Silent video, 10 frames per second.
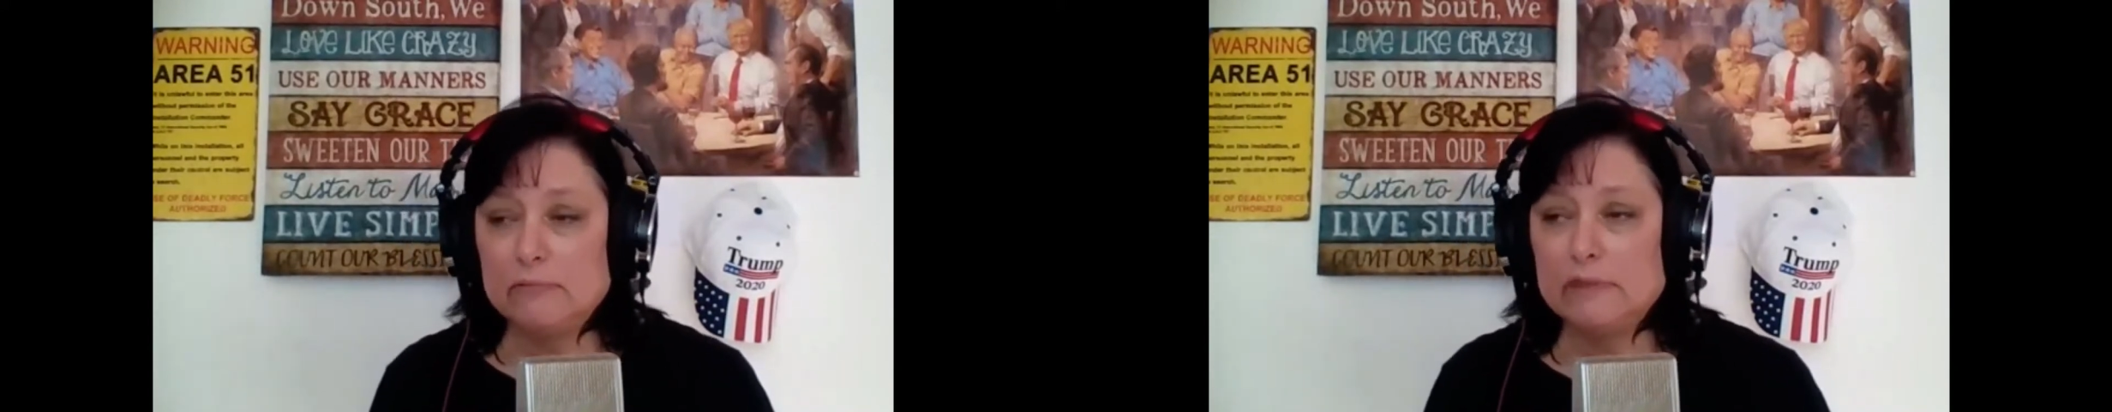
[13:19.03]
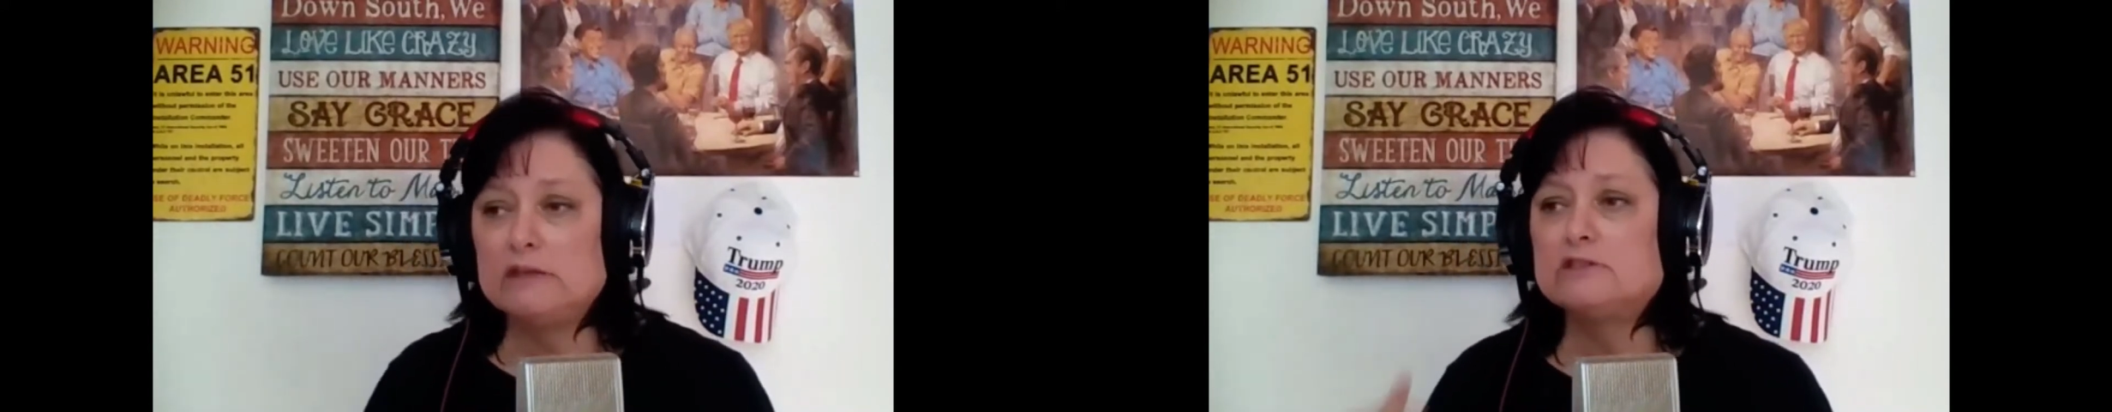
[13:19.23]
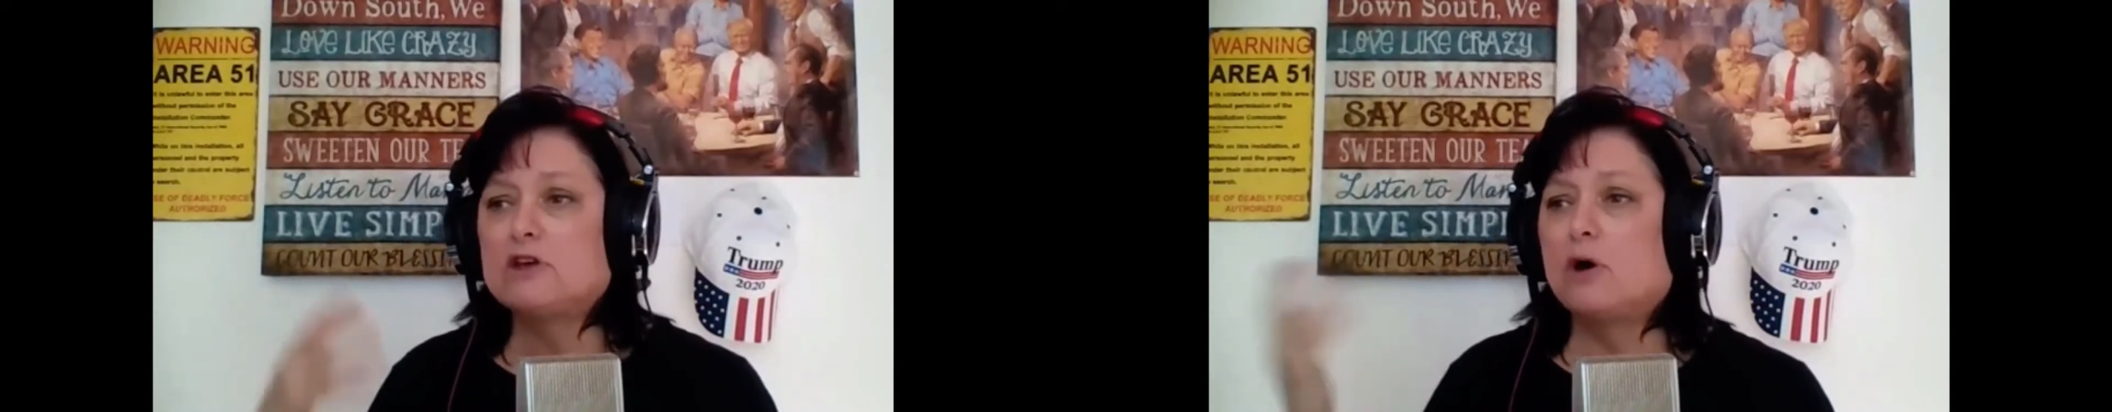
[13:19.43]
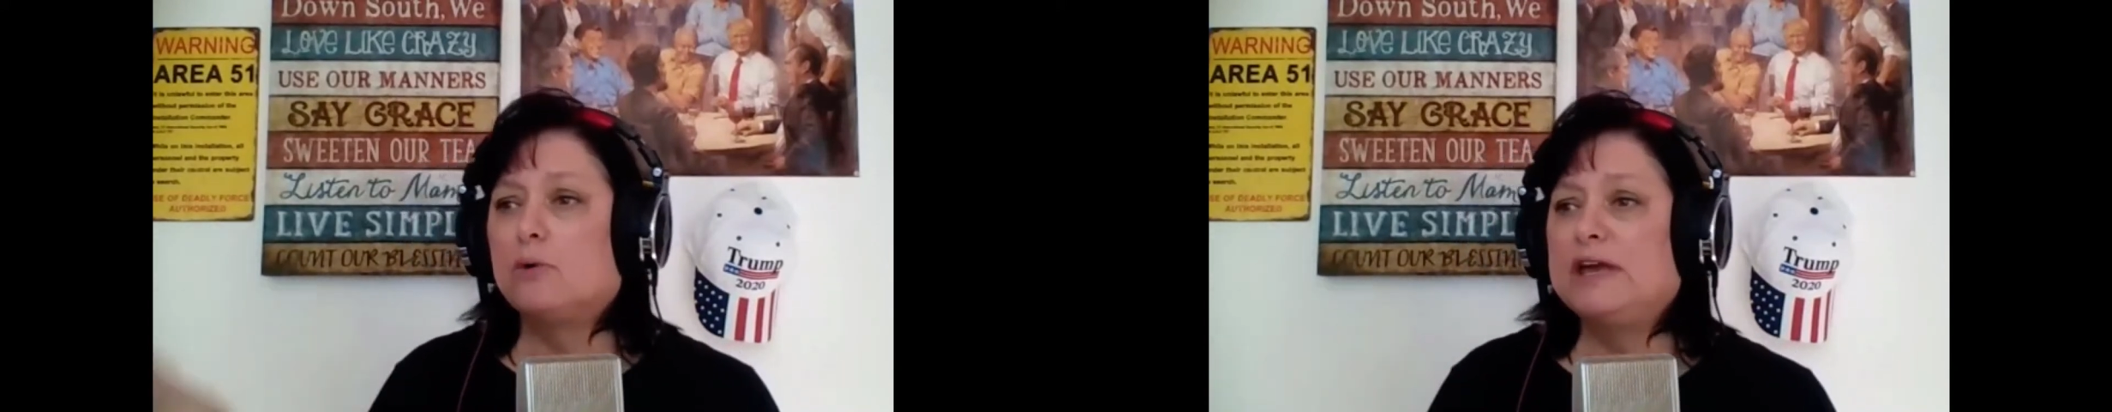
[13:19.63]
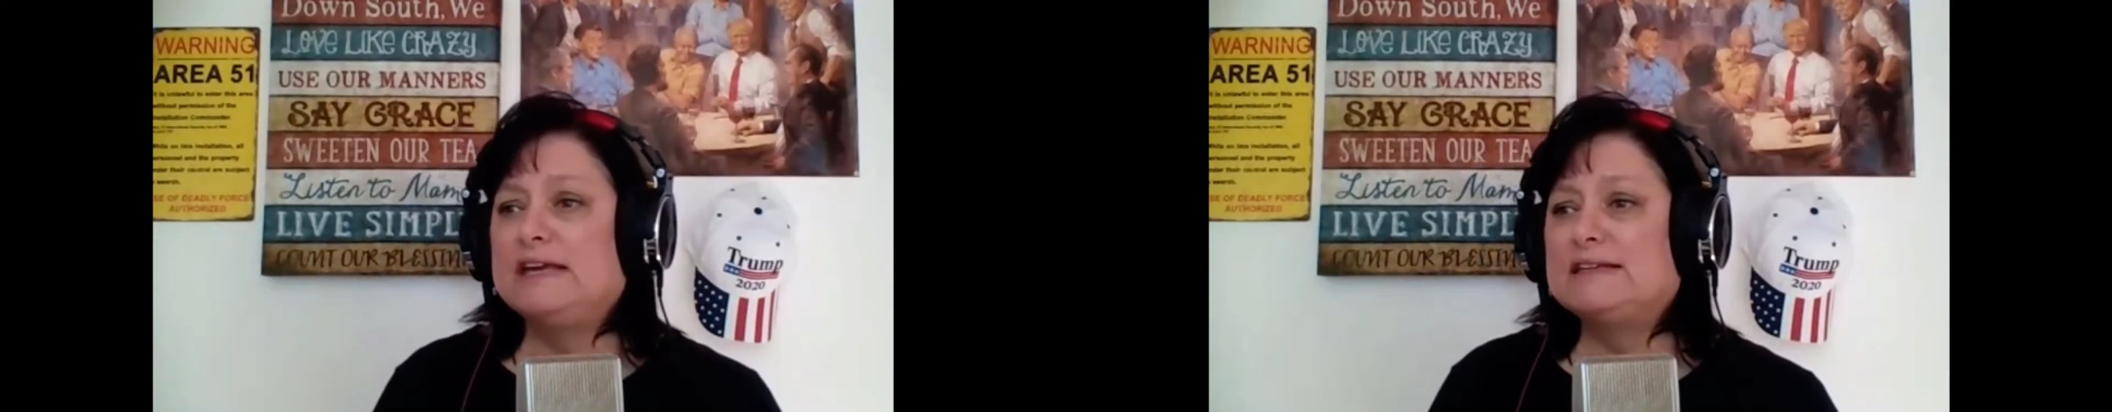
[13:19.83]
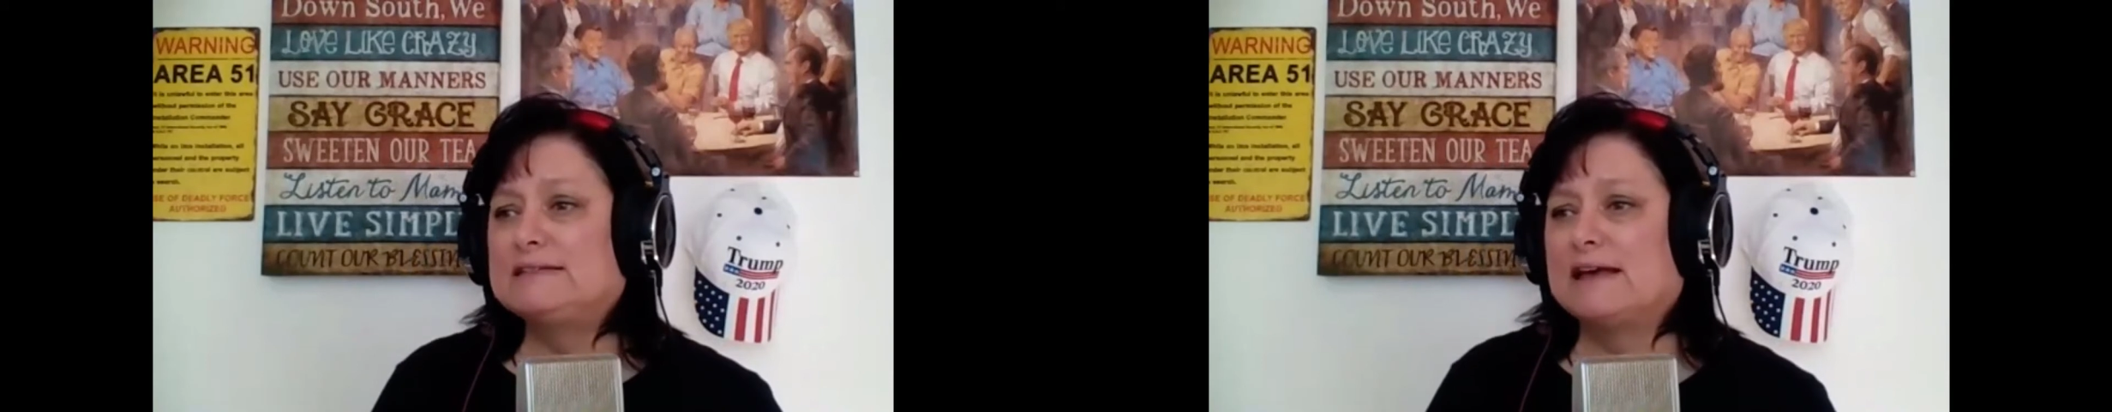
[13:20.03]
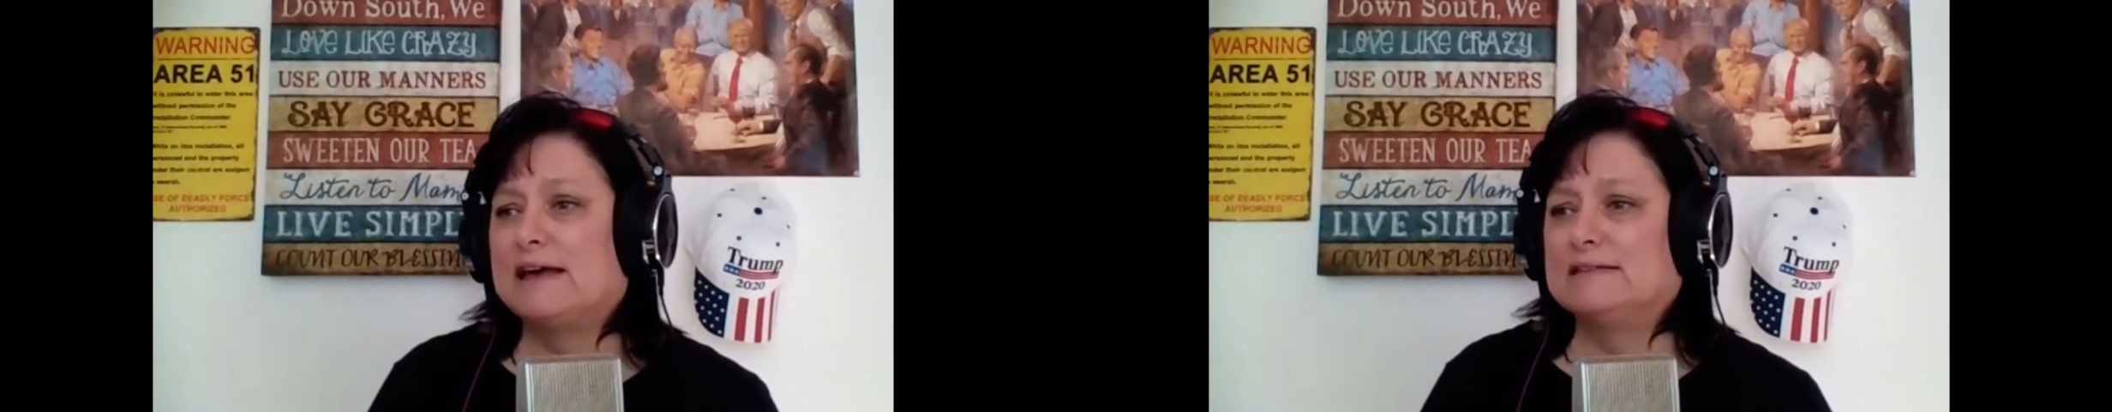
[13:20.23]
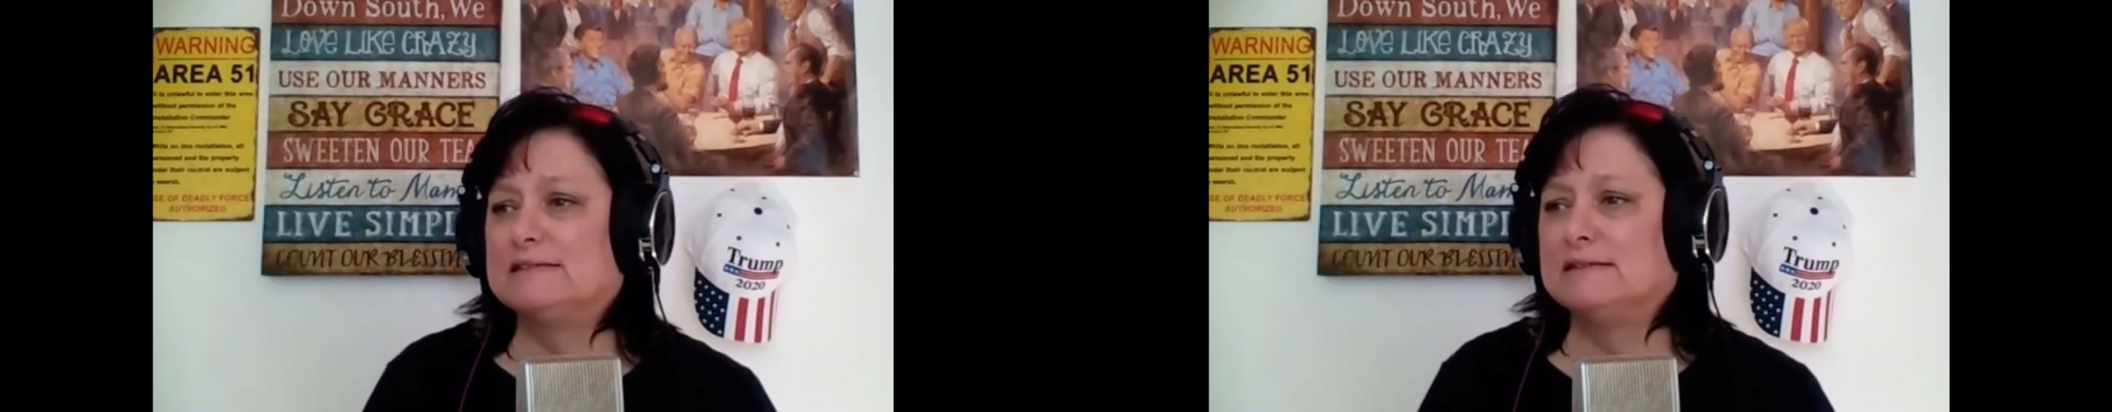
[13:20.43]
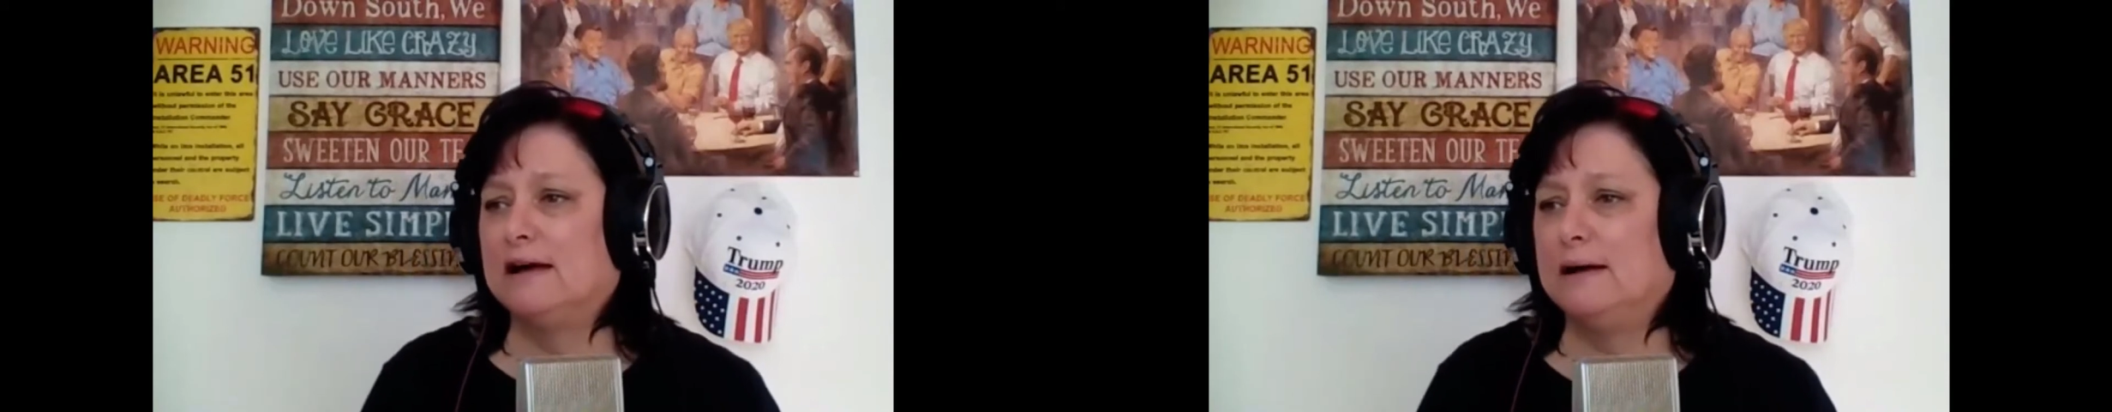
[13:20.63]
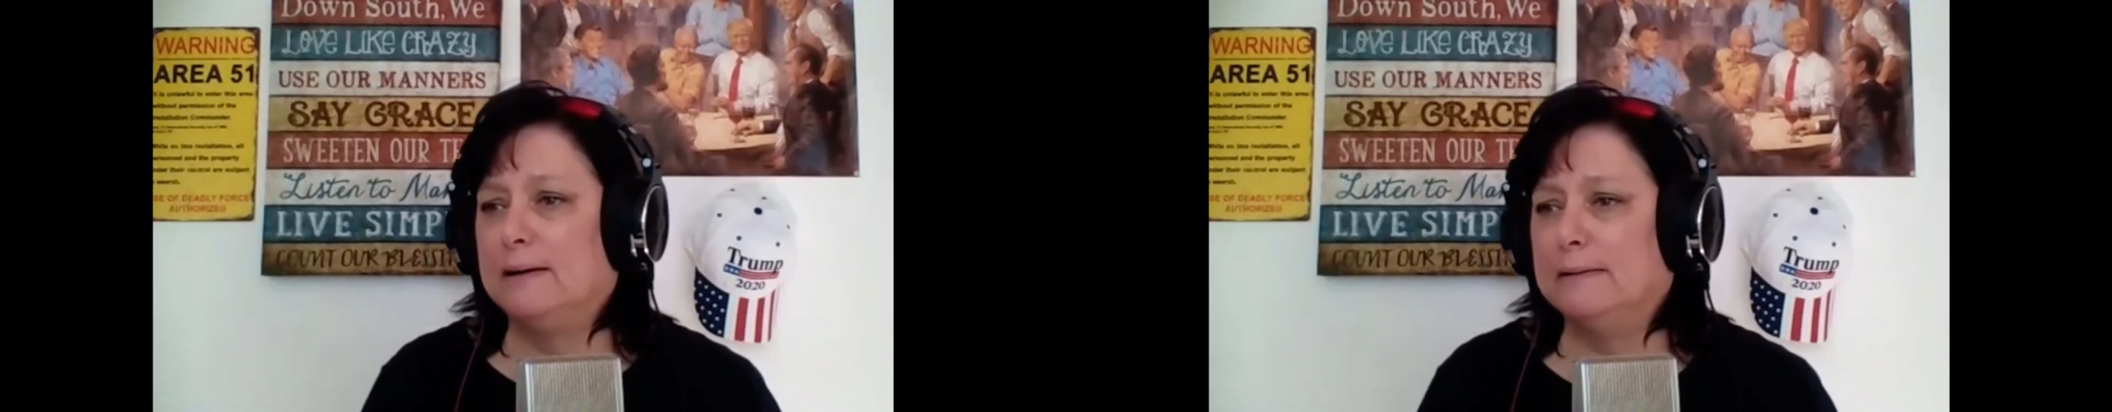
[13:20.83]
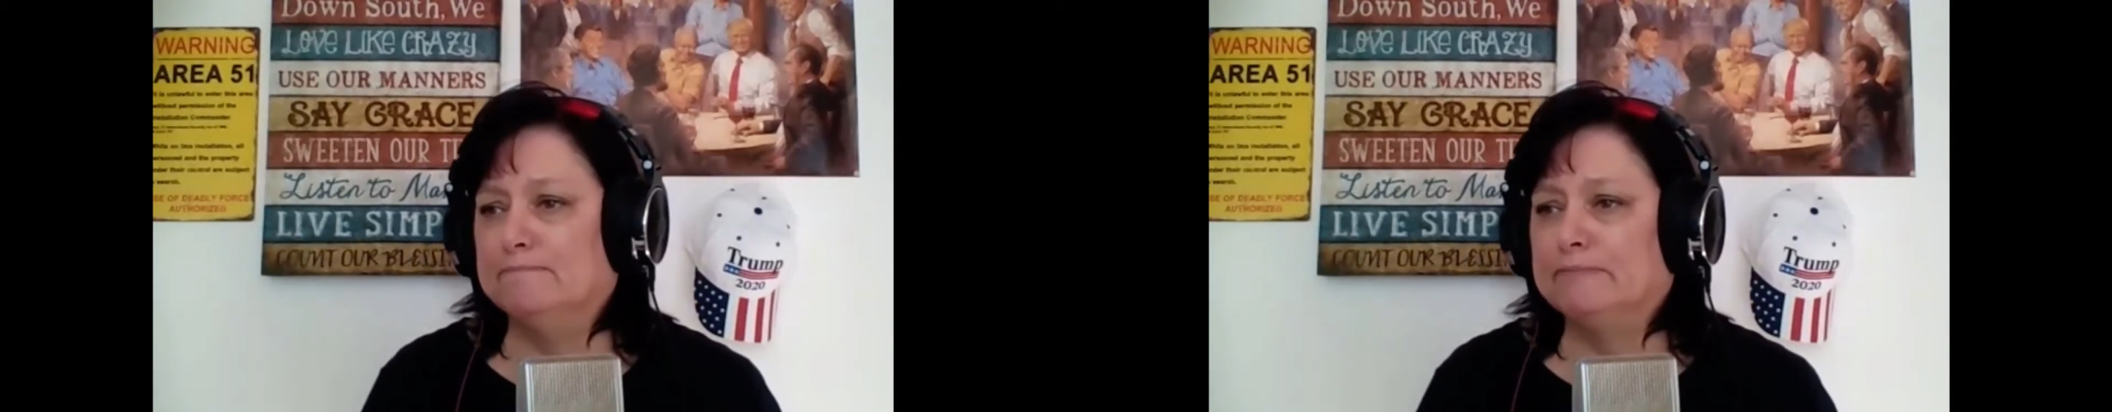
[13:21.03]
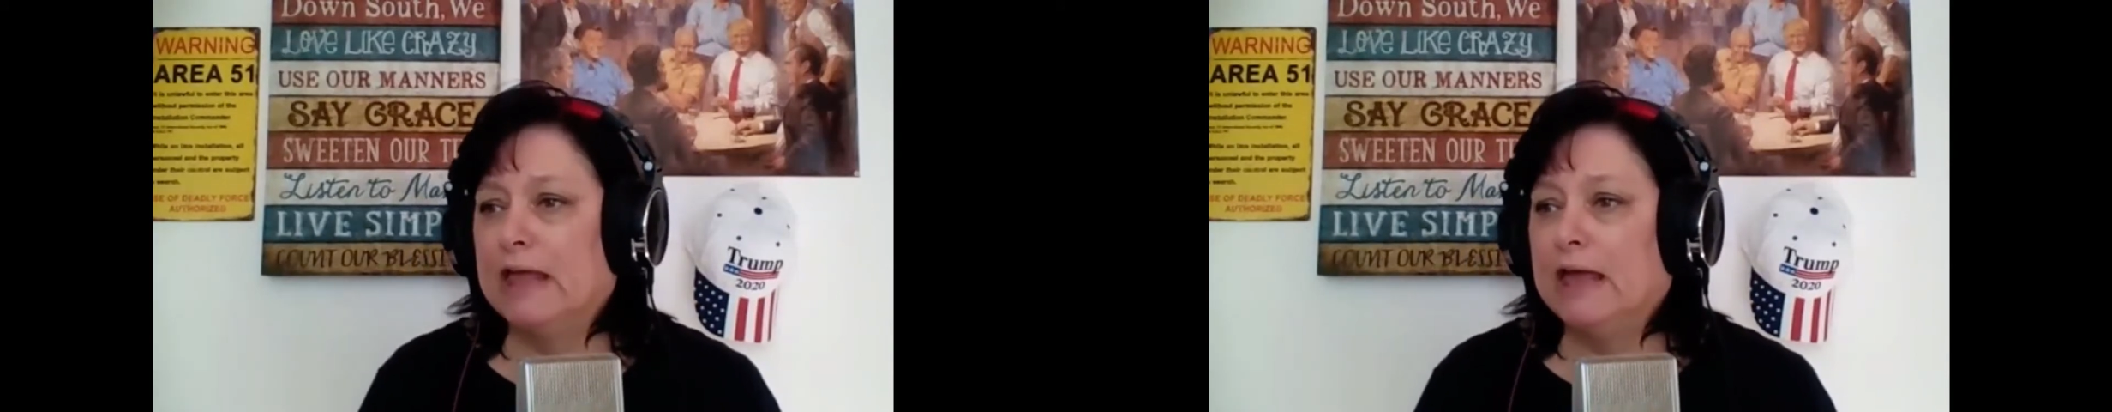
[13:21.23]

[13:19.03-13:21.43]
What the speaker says: So he says, I